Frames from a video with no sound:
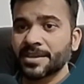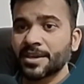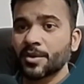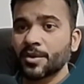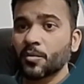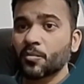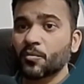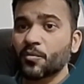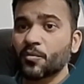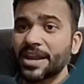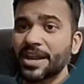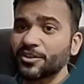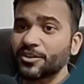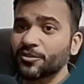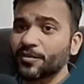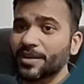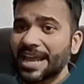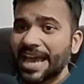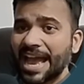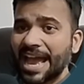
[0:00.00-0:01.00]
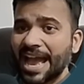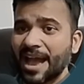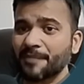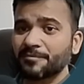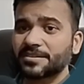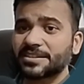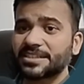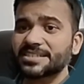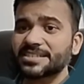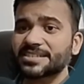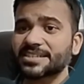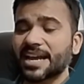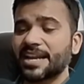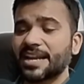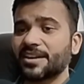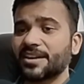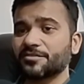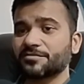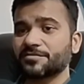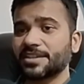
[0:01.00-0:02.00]
When you will have this kind
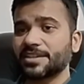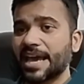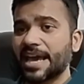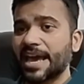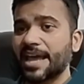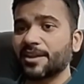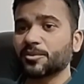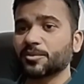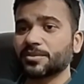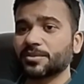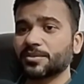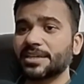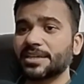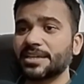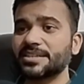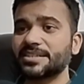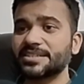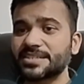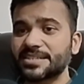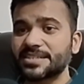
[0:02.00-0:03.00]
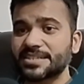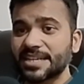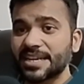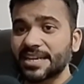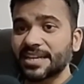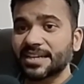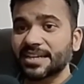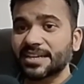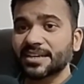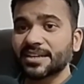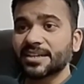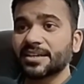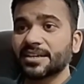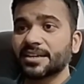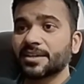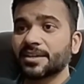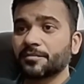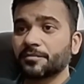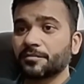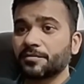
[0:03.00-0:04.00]
of scenario, then distinct
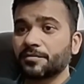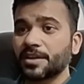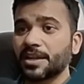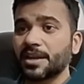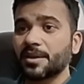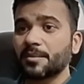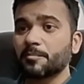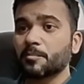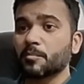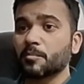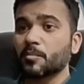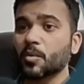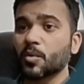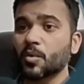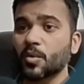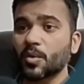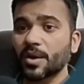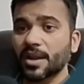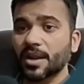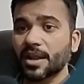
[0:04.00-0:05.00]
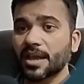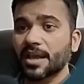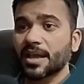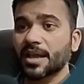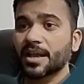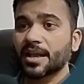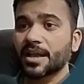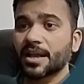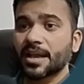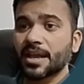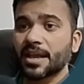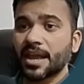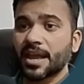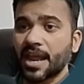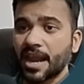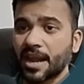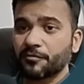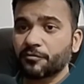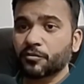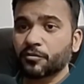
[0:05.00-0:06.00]
will more
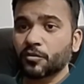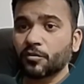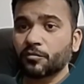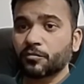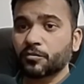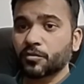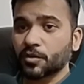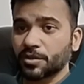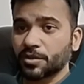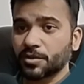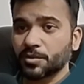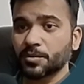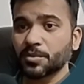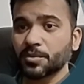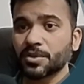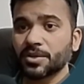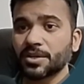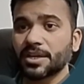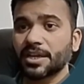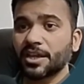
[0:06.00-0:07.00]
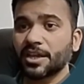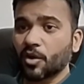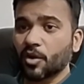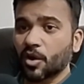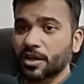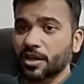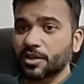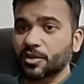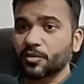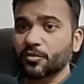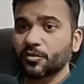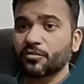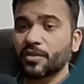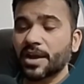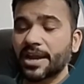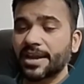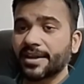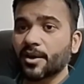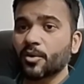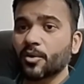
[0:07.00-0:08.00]
handful for you in order to
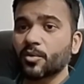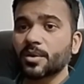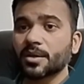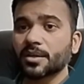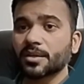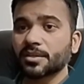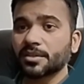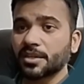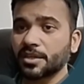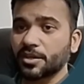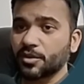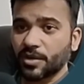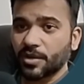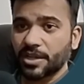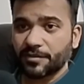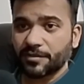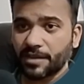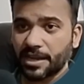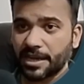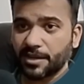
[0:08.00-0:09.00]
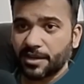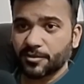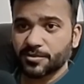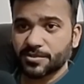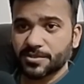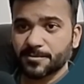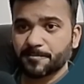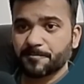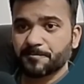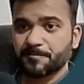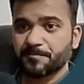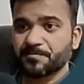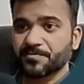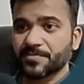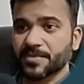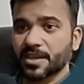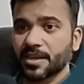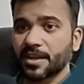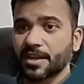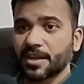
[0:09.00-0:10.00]
find out the unique values.
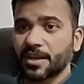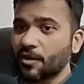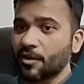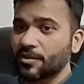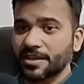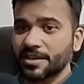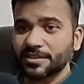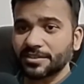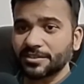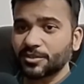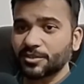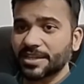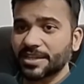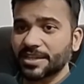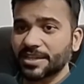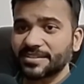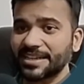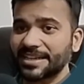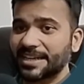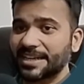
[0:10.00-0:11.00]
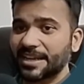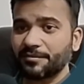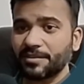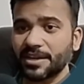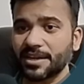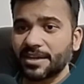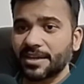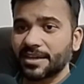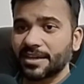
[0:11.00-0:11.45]
Now here you can see David